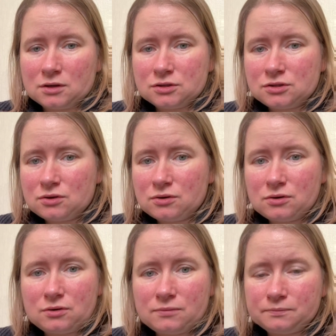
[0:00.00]

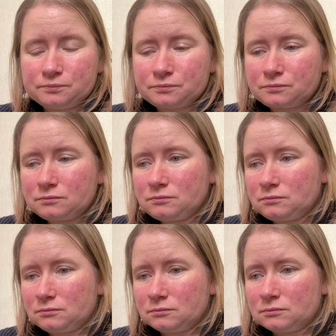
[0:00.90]
So
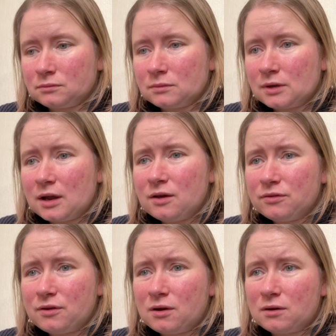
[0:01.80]
I
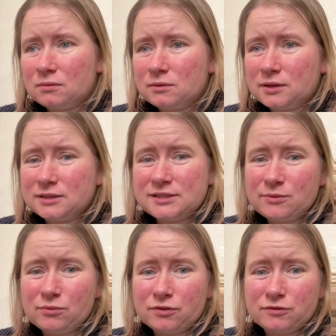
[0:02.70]
thought, well, is
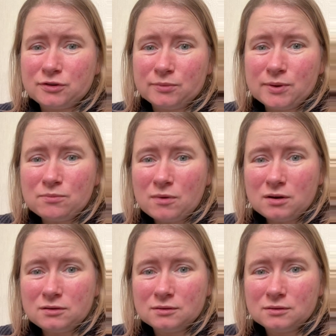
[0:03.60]
it worth doing one?